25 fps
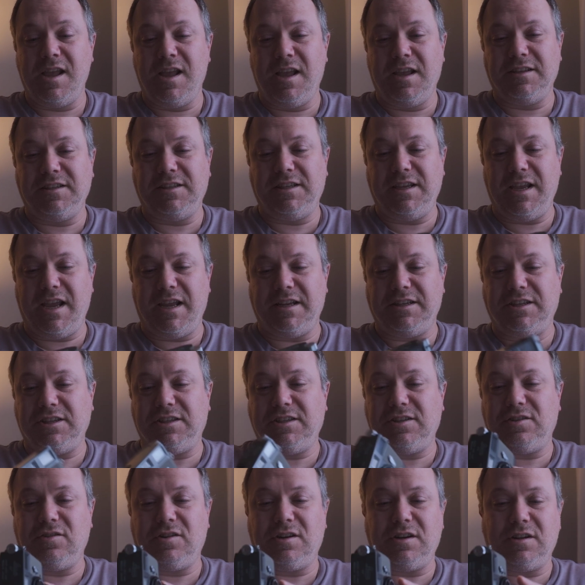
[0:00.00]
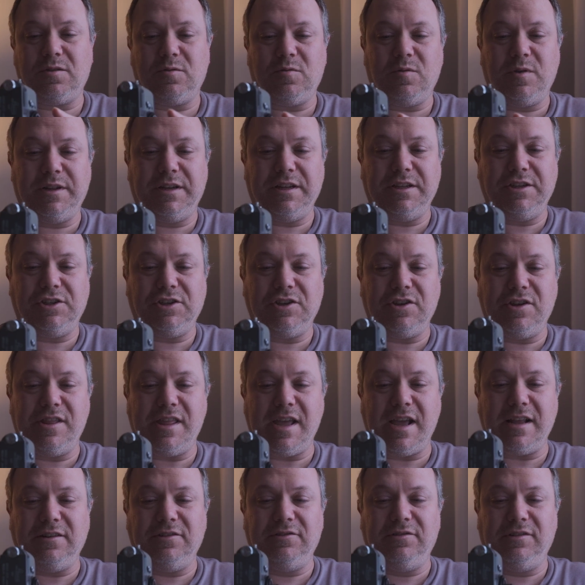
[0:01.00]
So yeah, just thought I'd quickly show
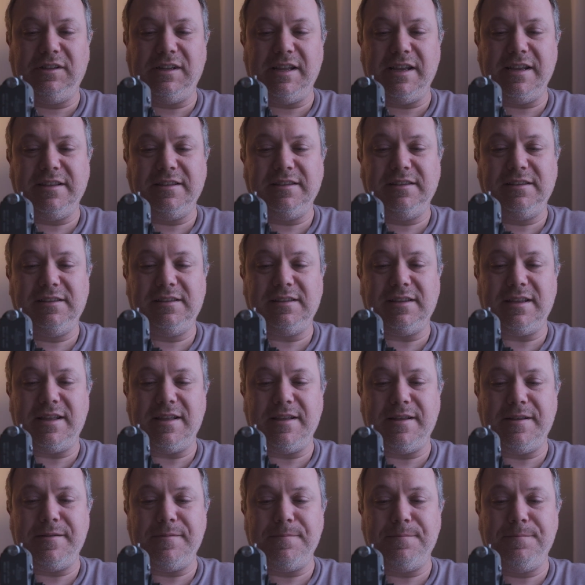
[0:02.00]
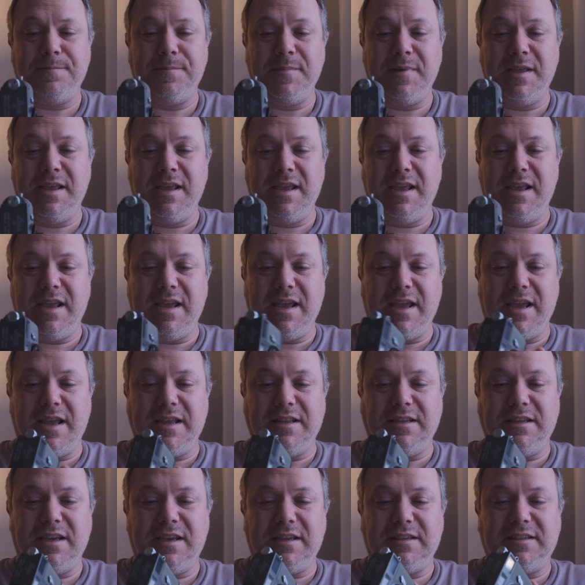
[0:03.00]
that little lens,
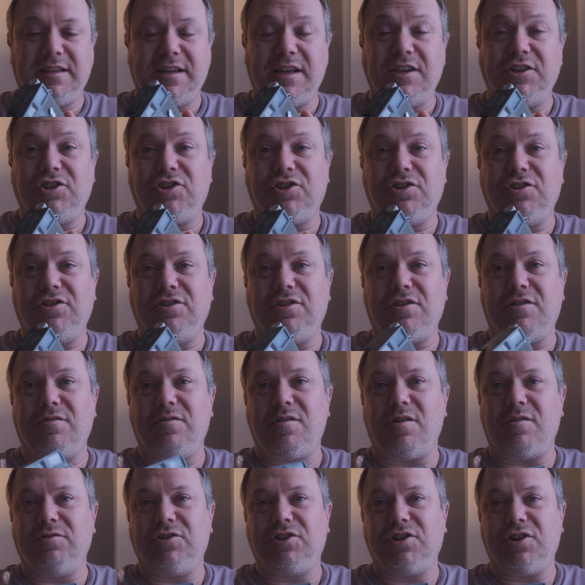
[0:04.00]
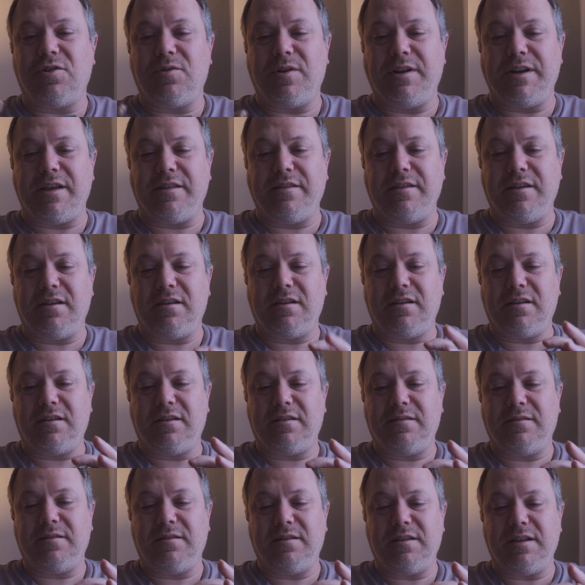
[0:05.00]
and yeah, stay tuned. I'll show another
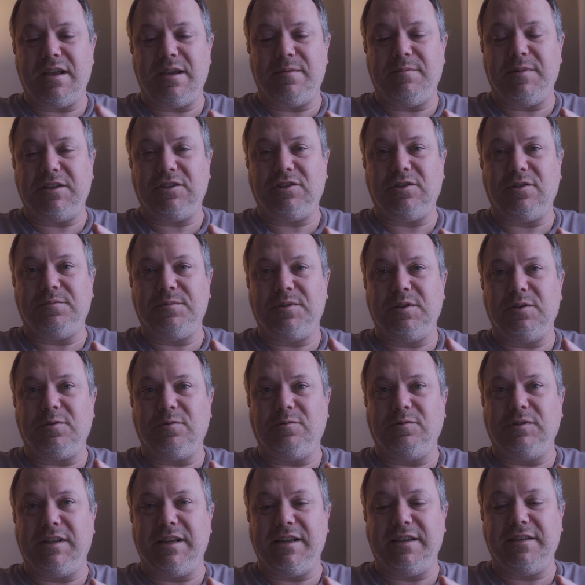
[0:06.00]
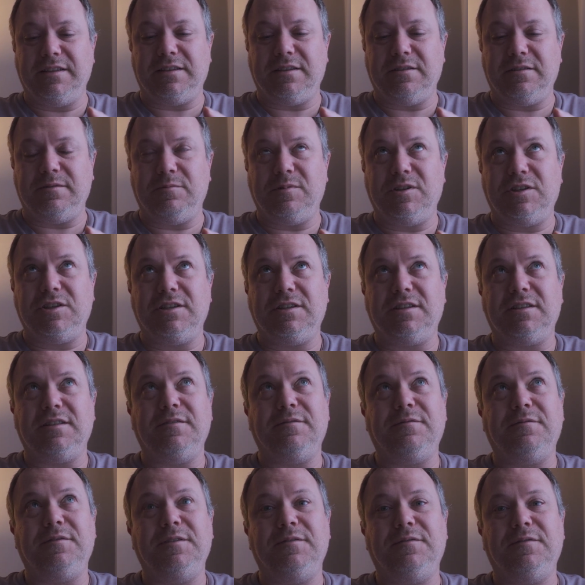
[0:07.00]
MS optical lens, which is the
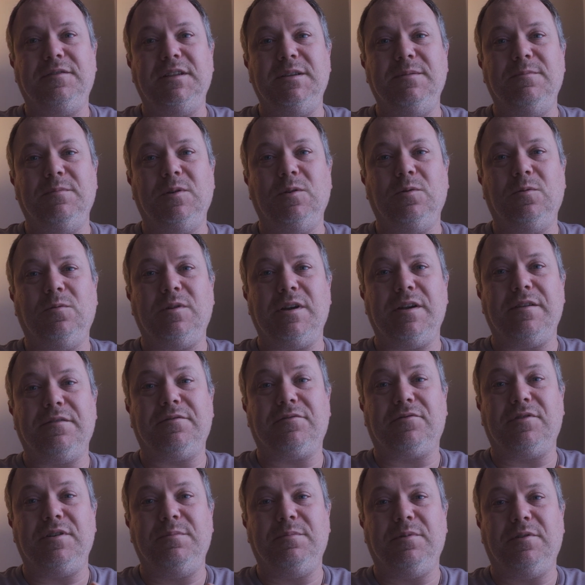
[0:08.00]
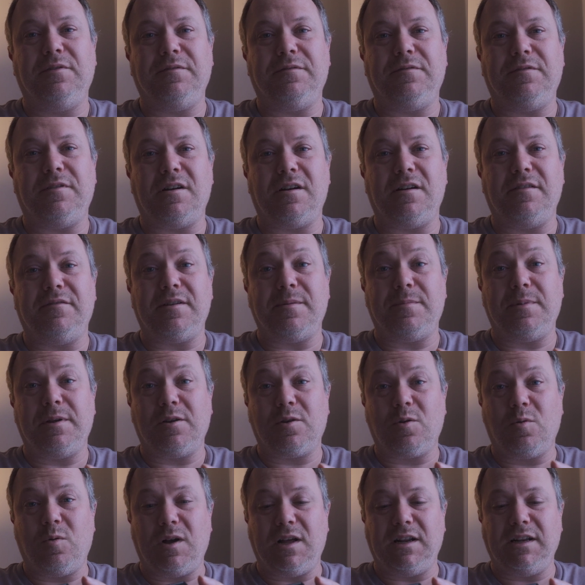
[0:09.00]
50mm f3.5
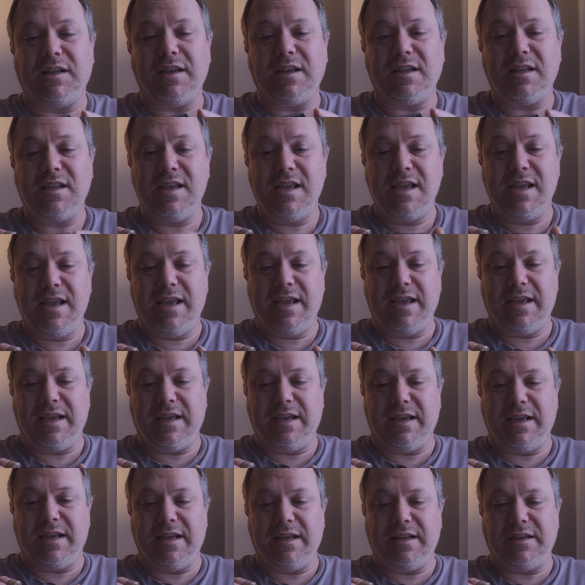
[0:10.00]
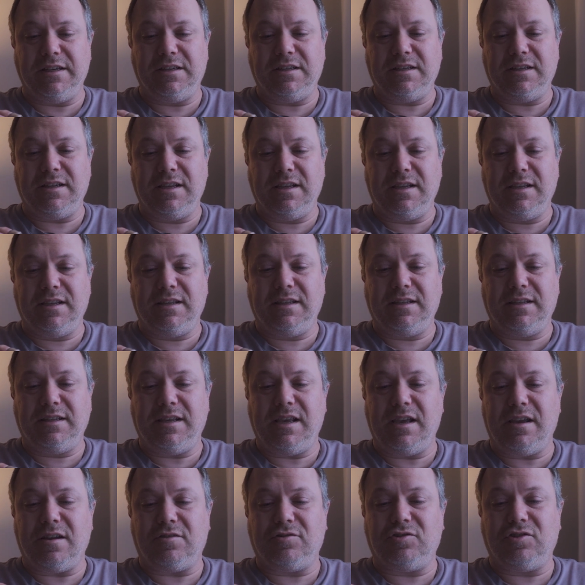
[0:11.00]
Qualia, and
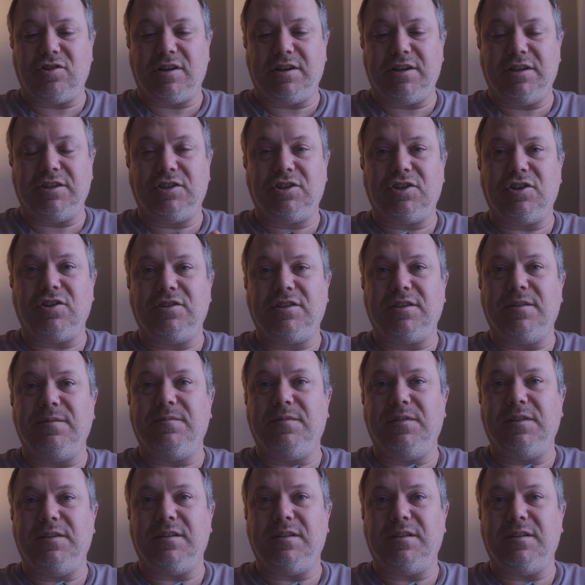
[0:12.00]
yeah, I'll try to show some